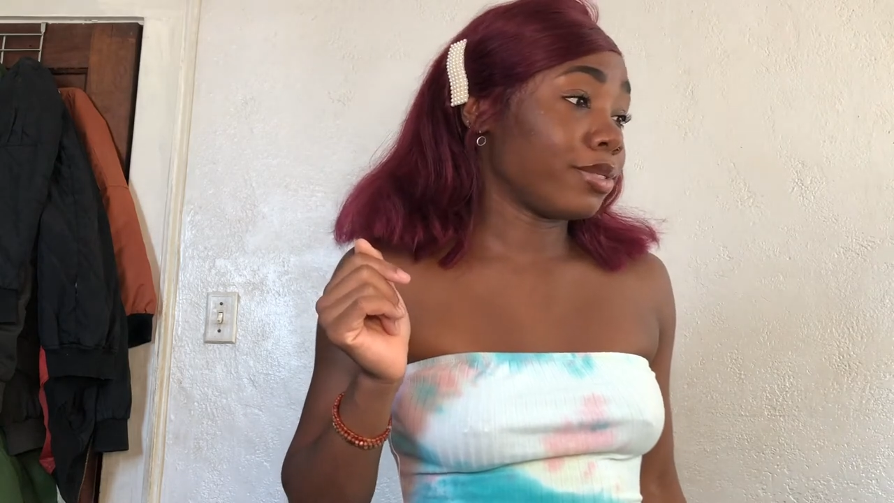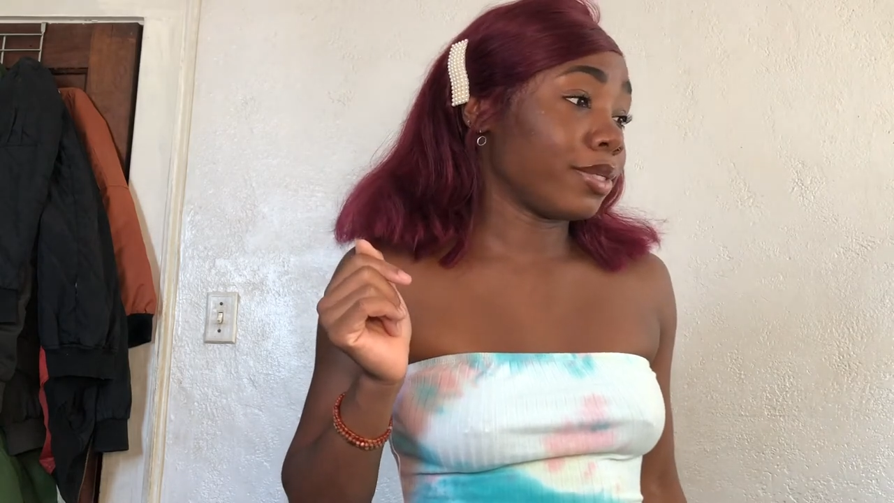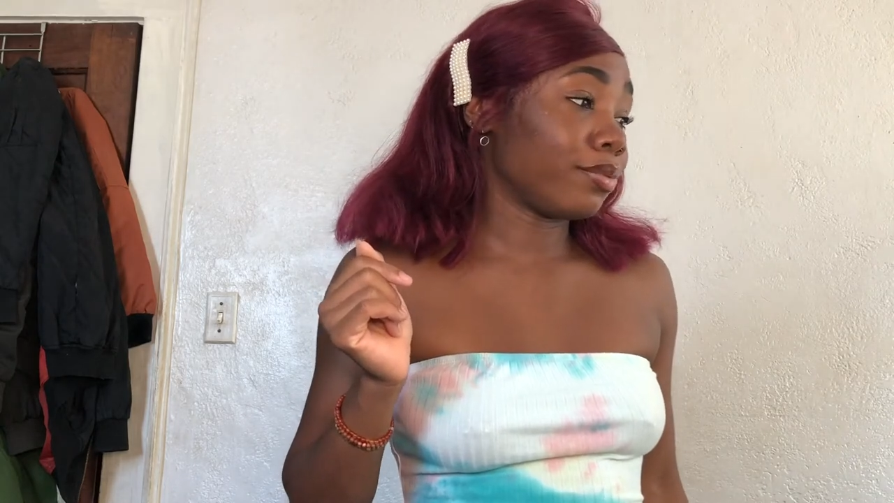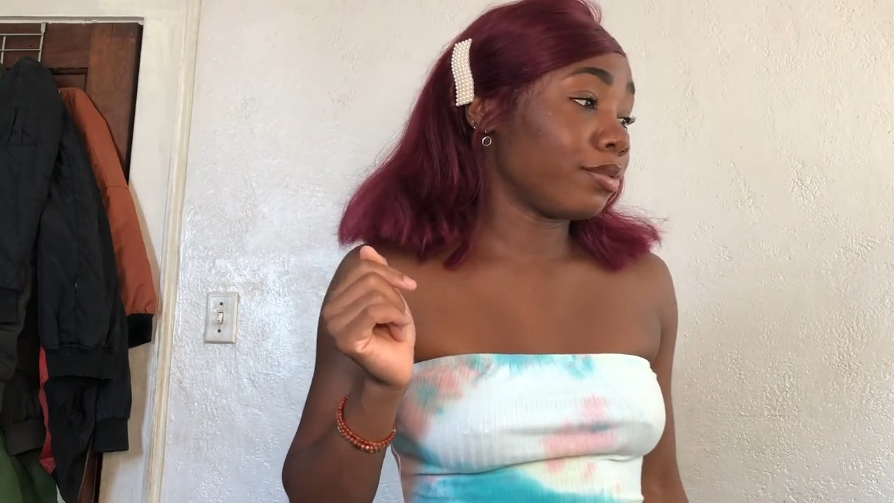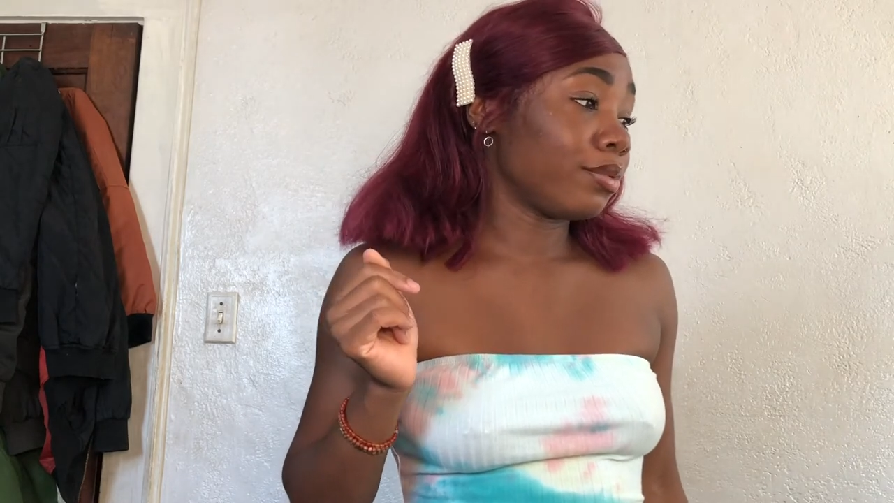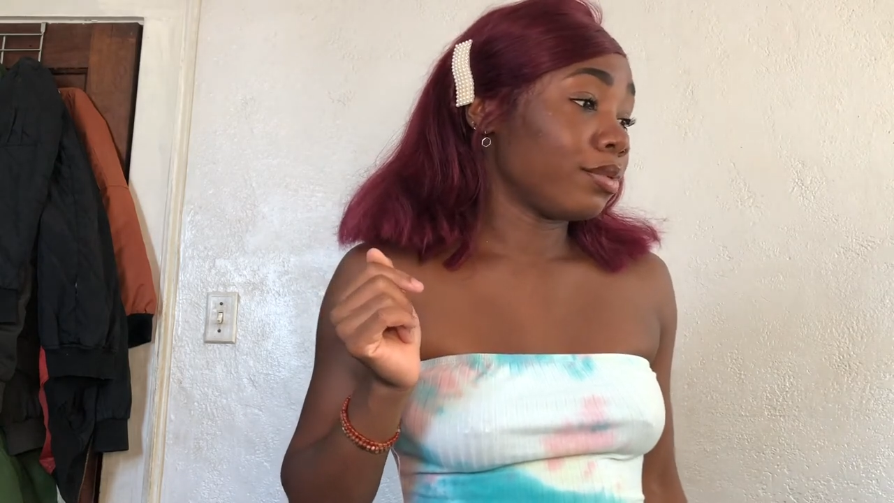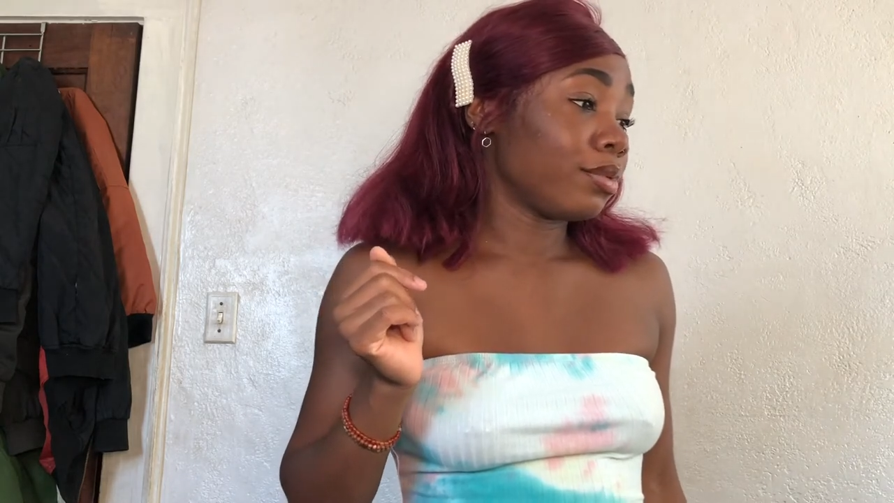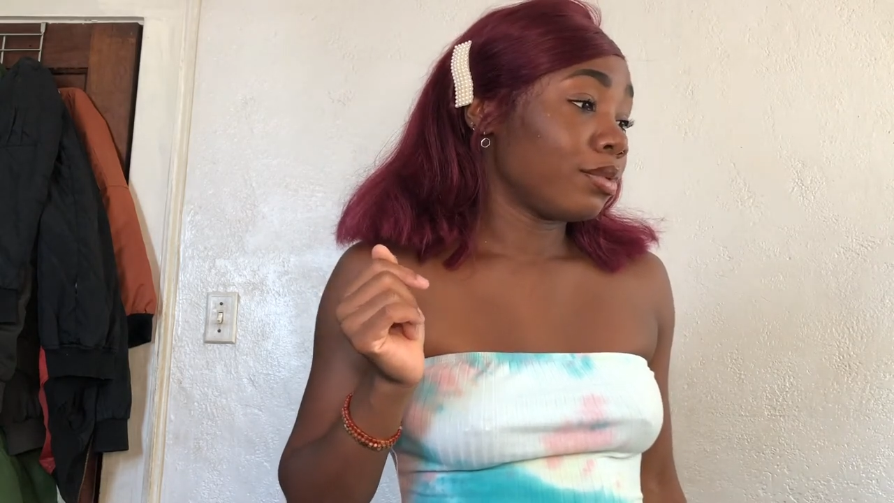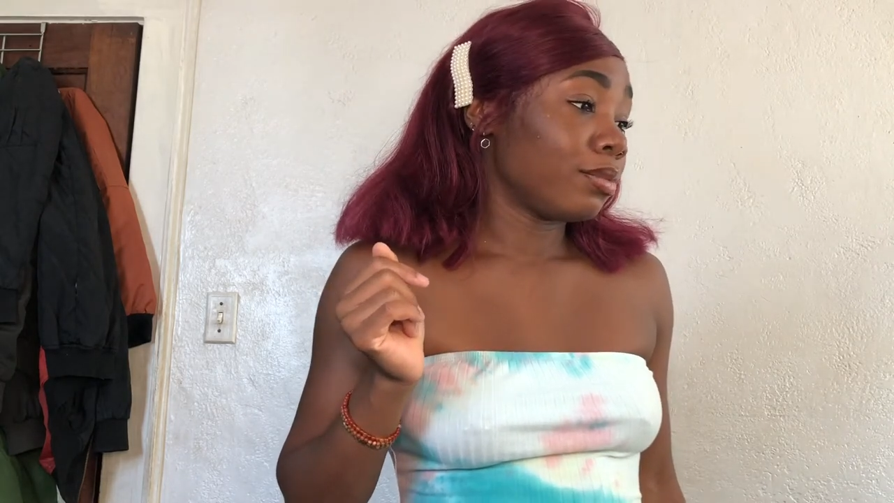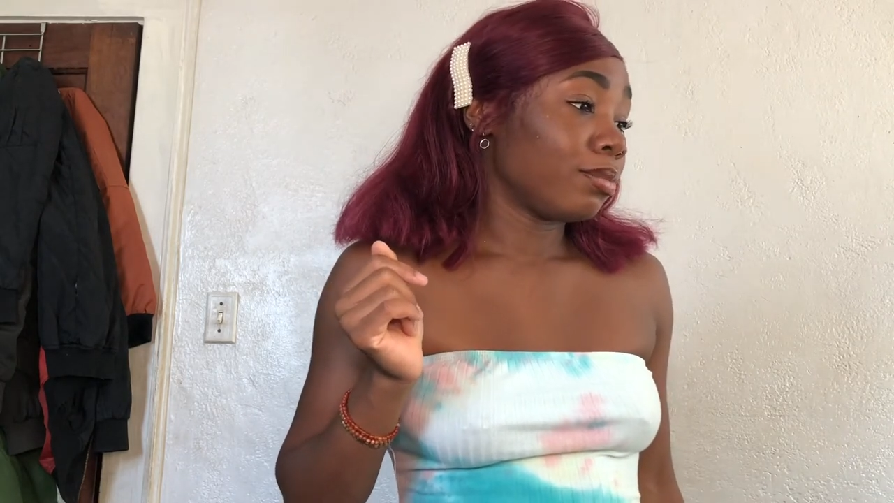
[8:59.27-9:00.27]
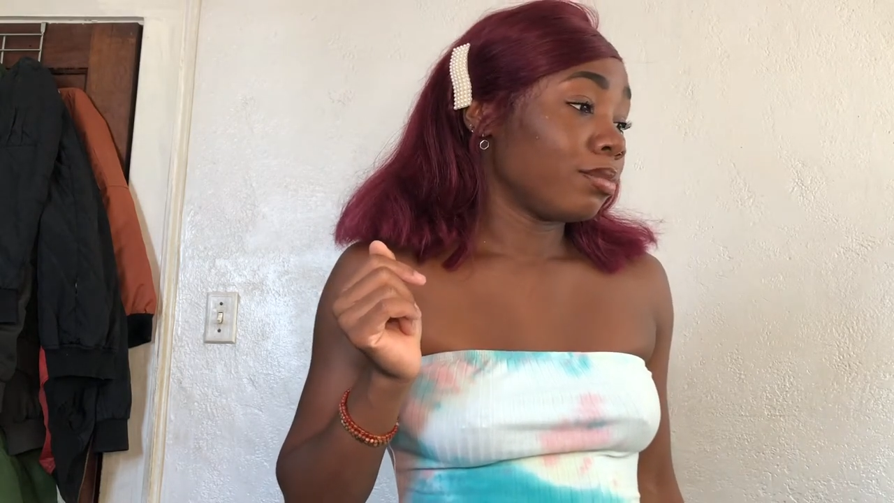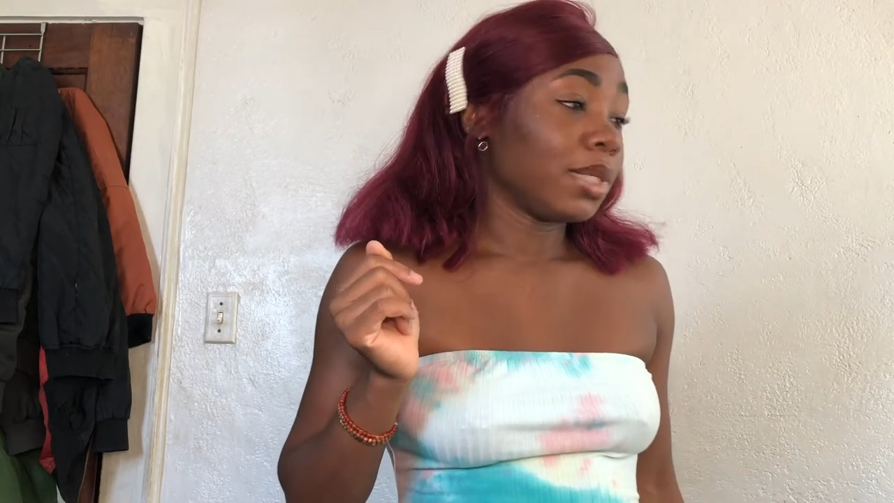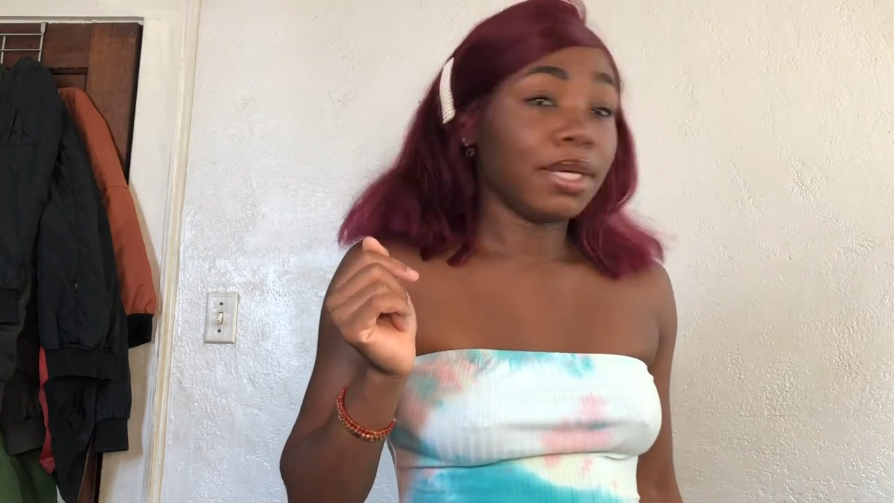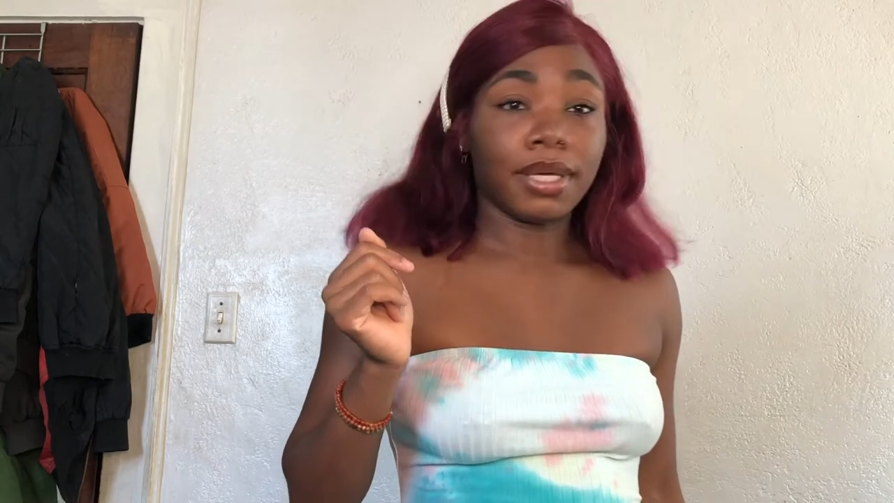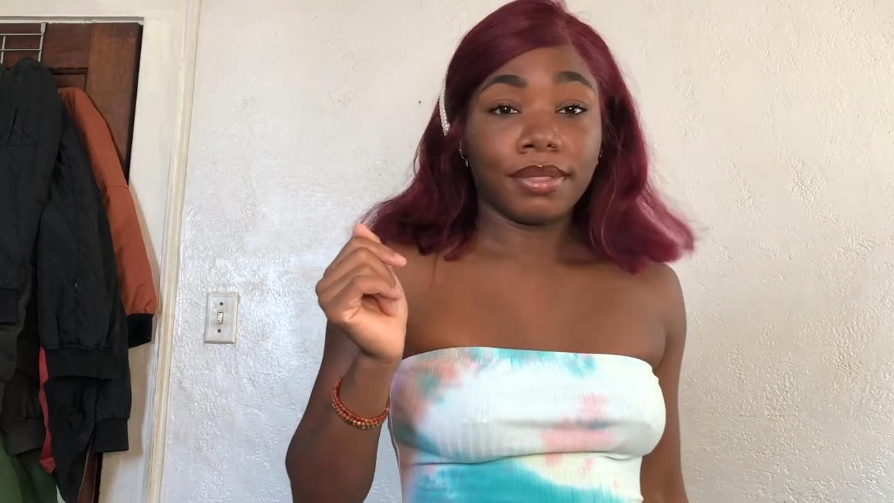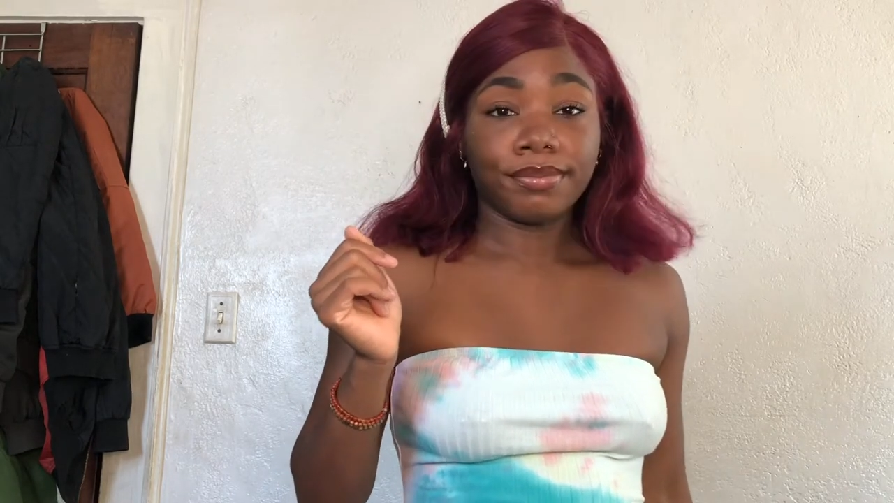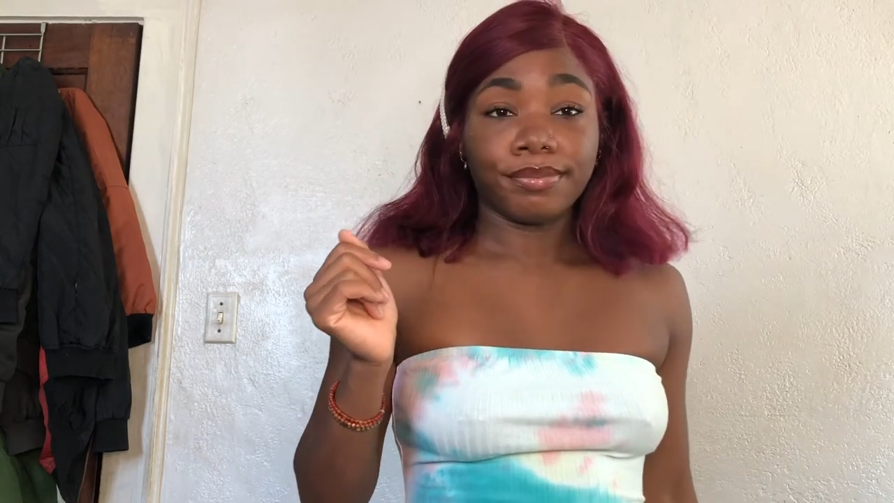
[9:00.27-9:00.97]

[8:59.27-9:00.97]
too. But yeah.